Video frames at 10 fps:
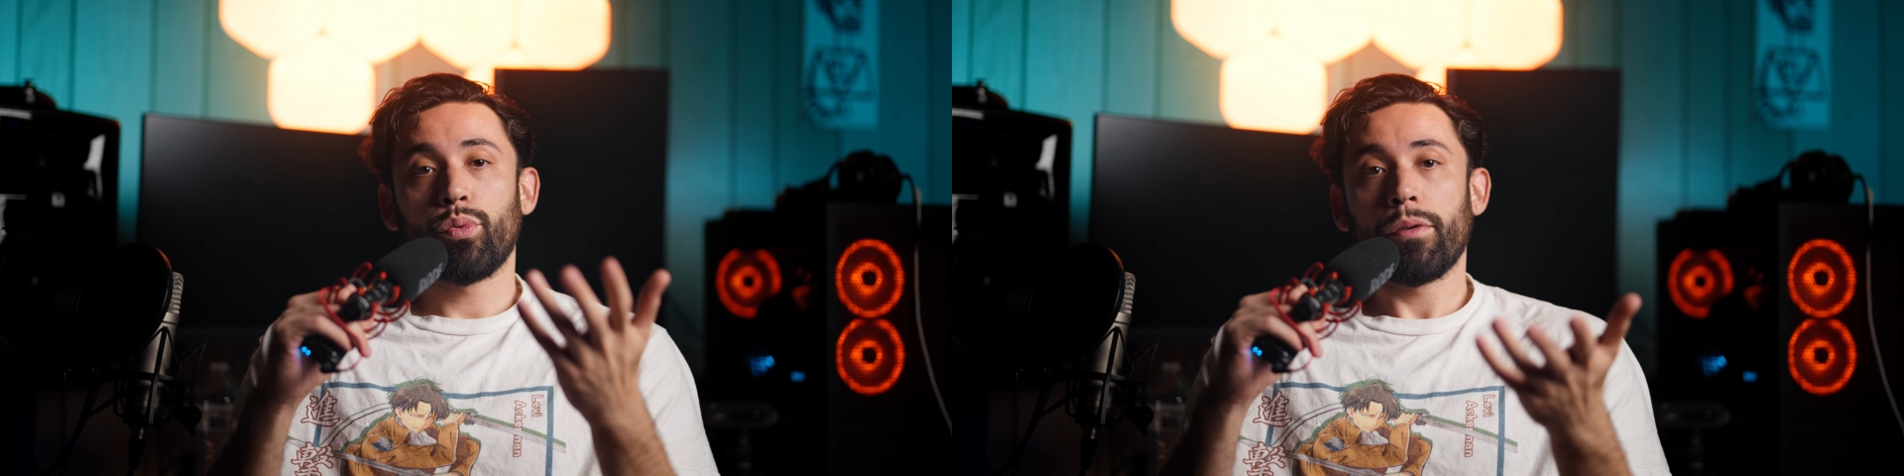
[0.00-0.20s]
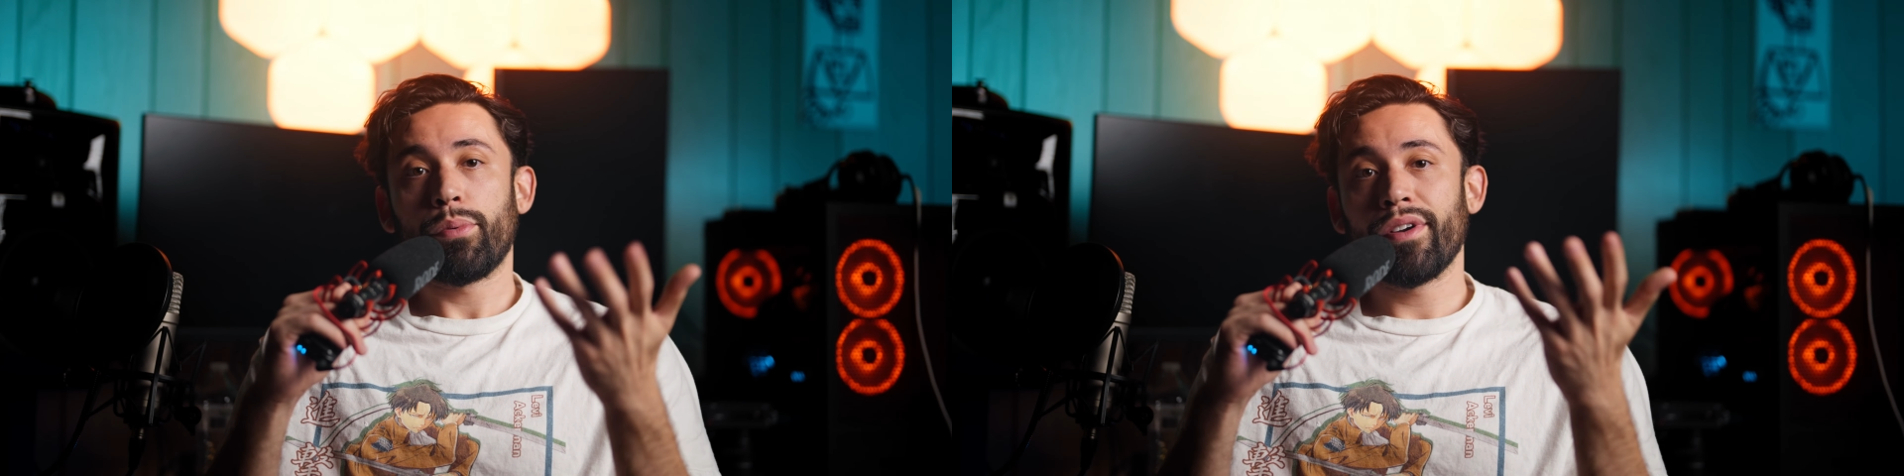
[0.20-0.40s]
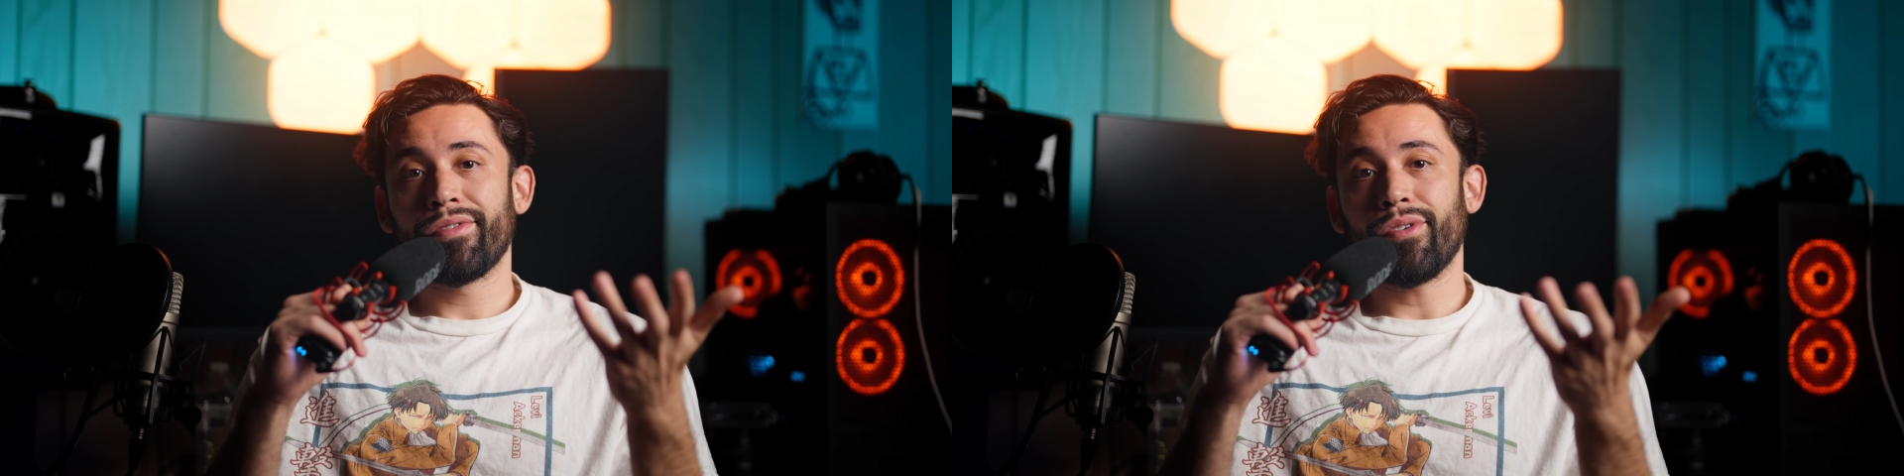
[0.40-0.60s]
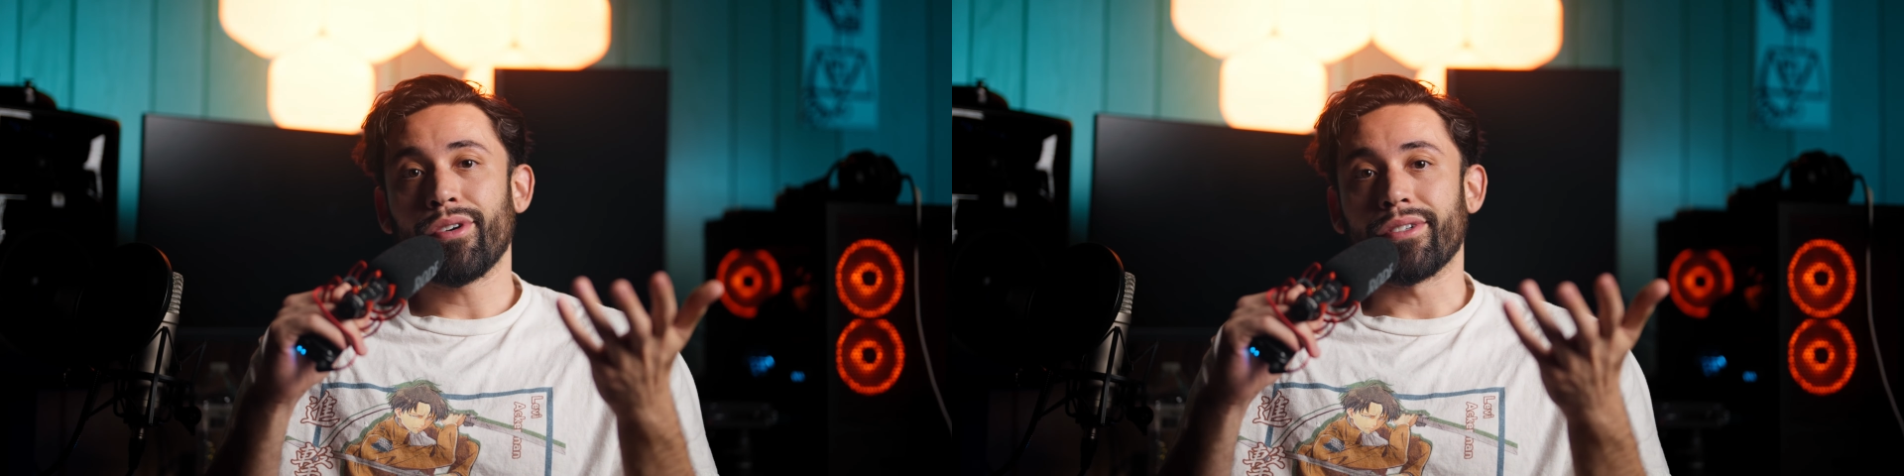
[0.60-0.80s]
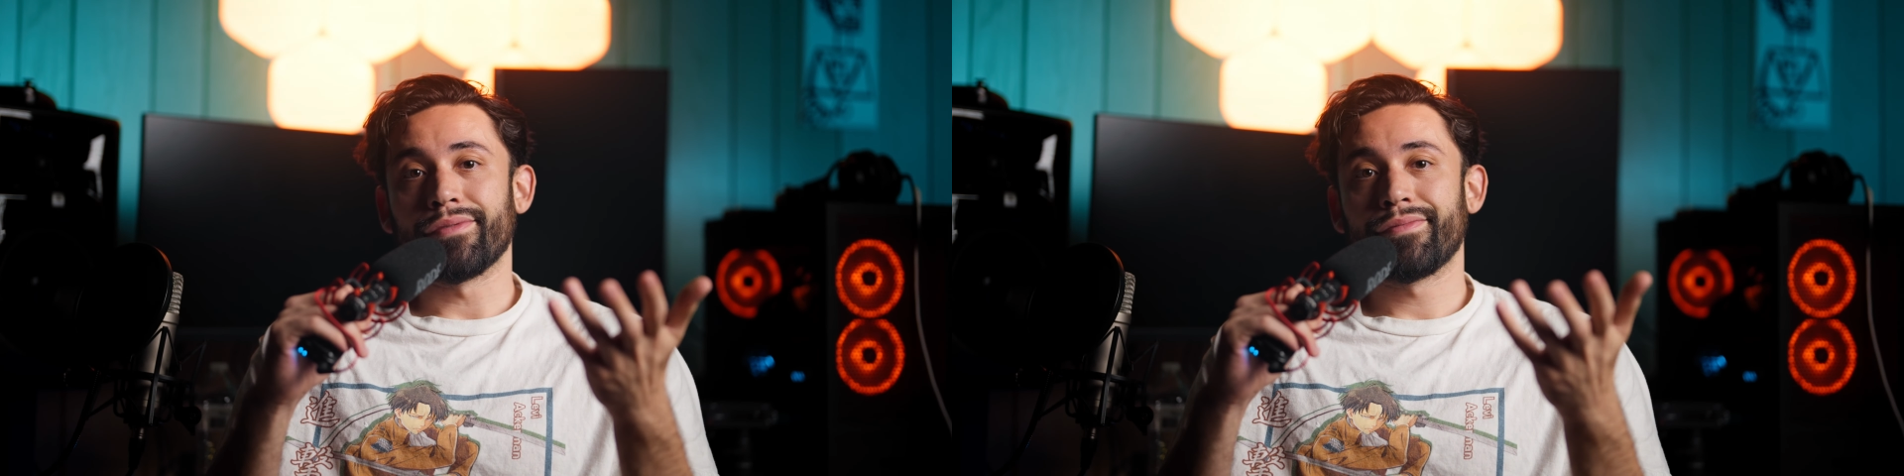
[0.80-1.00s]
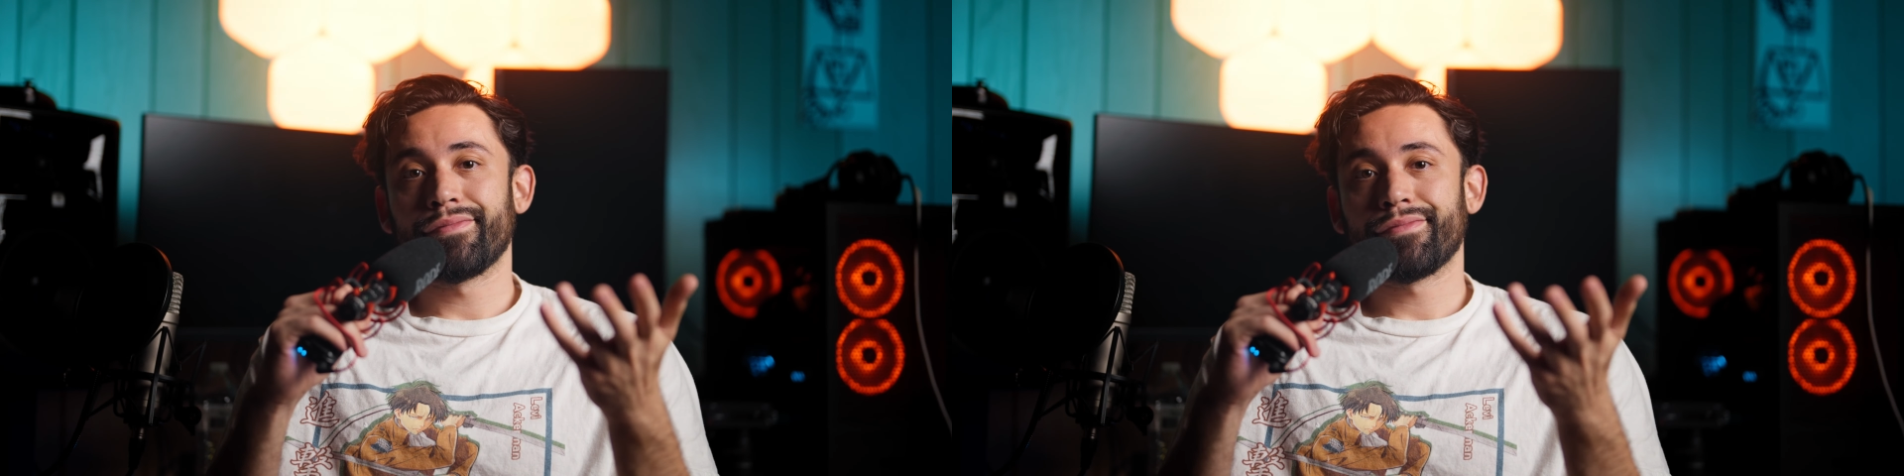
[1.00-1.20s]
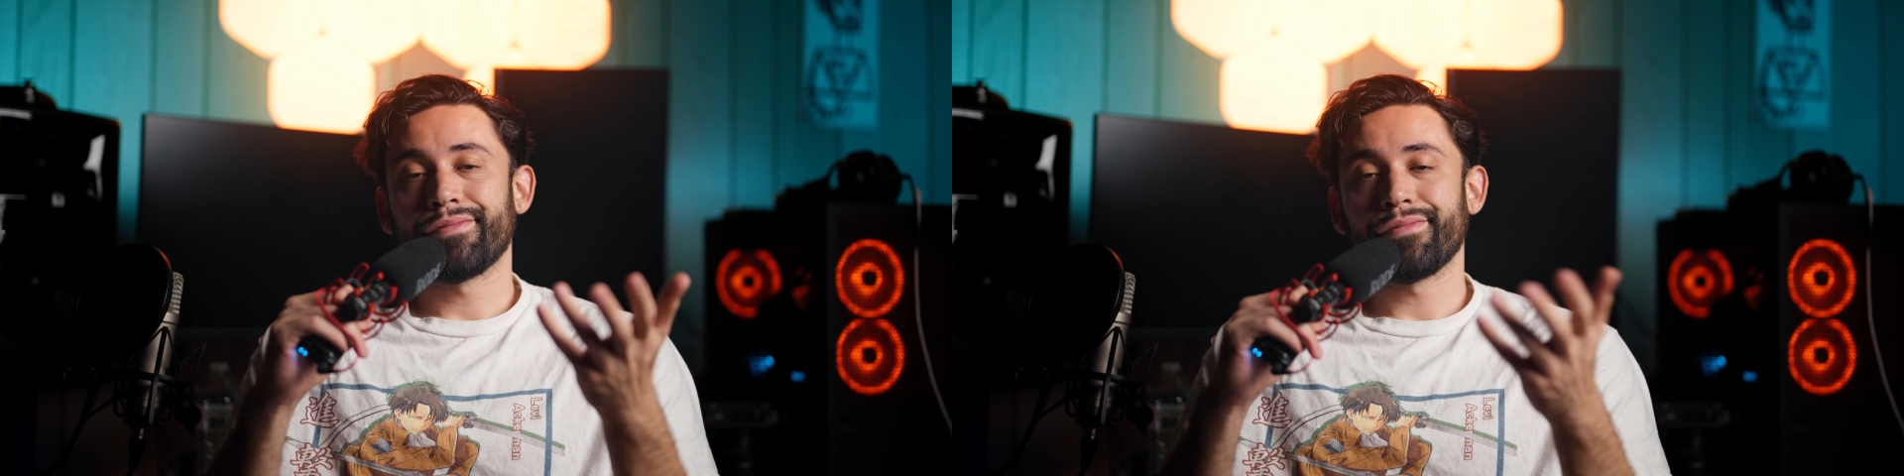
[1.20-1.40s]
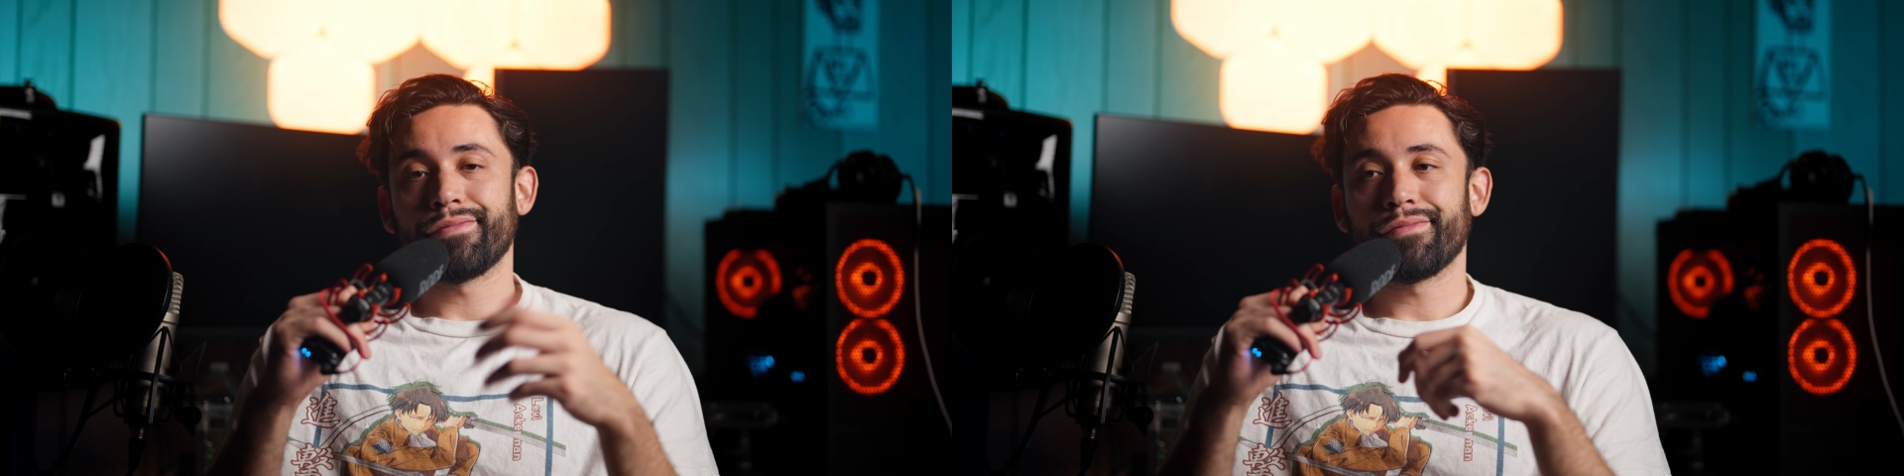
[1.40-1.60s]

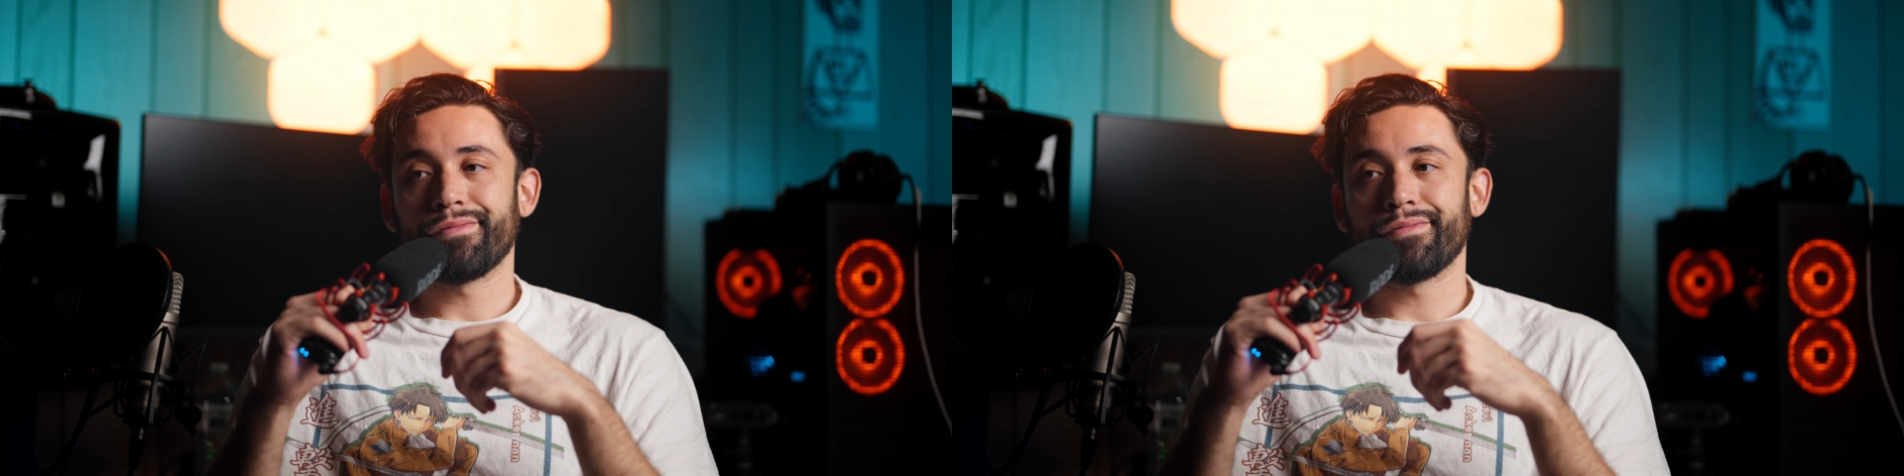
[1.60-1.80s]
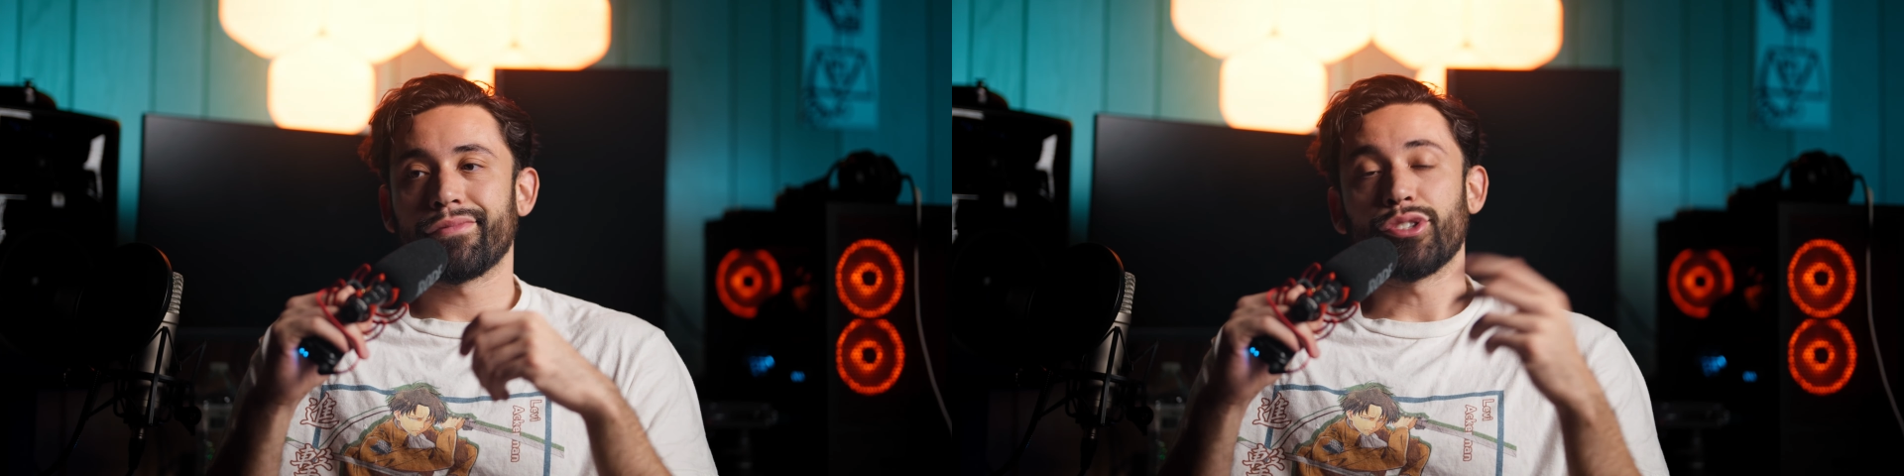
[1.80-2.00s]
1.4?